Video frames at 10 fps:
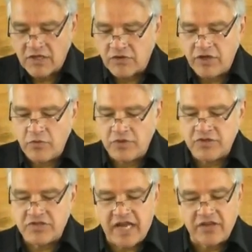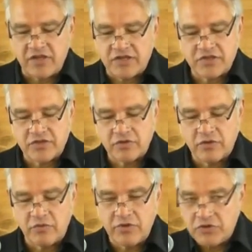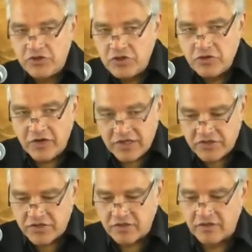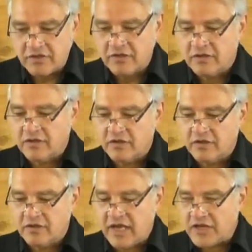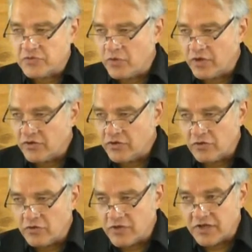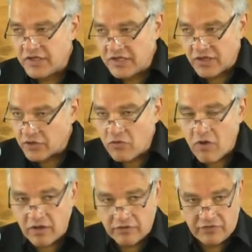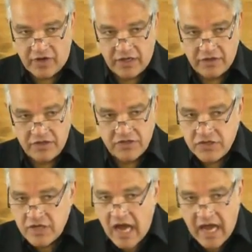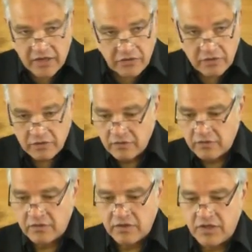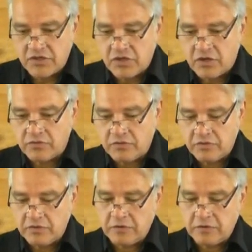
So he wouldn't say this with Judas as one of the group because he's unqualified. He's not his own.